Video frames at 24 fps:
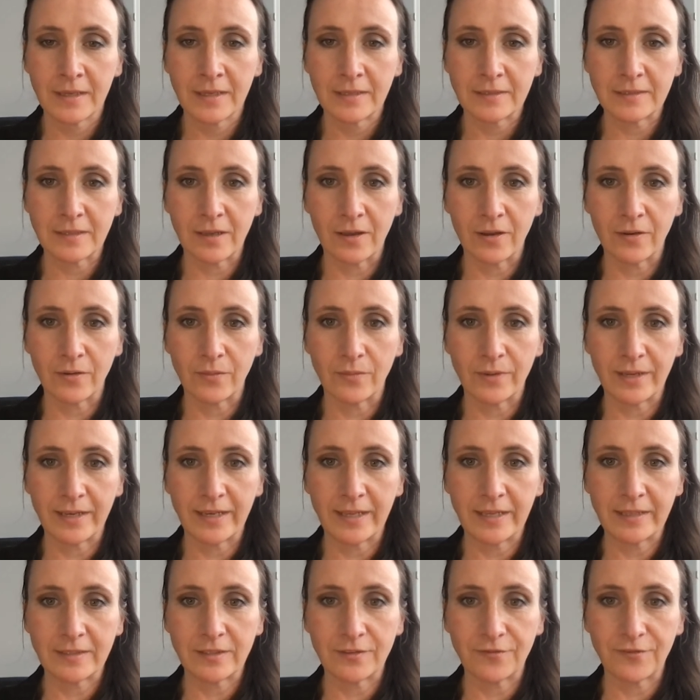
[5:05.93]
So we
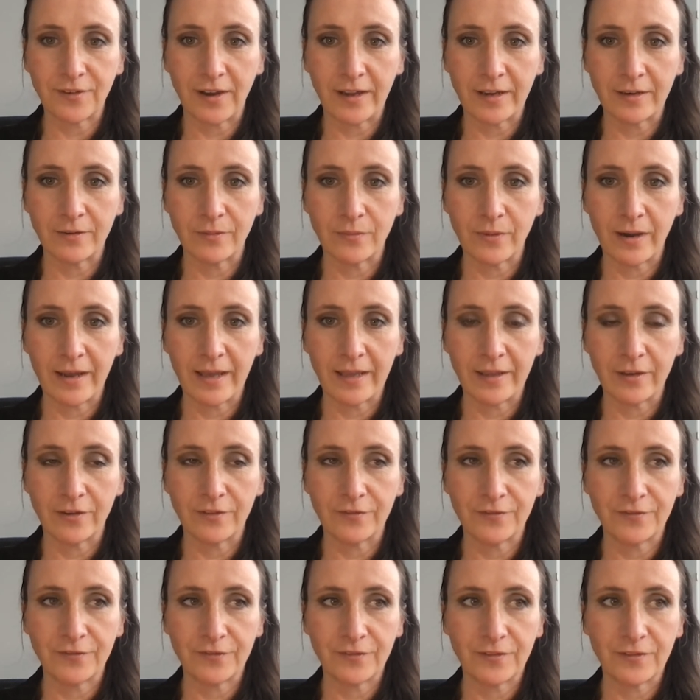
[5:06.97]
need to find a way
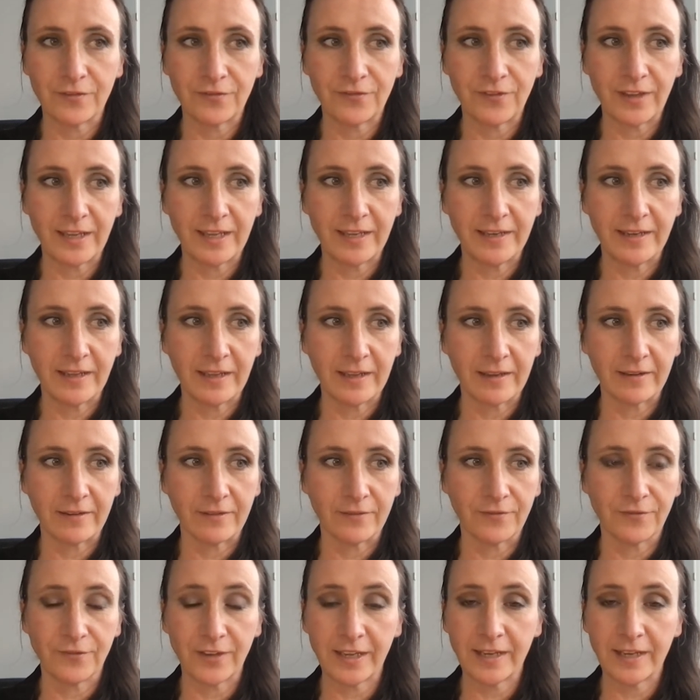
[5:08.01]
of feeding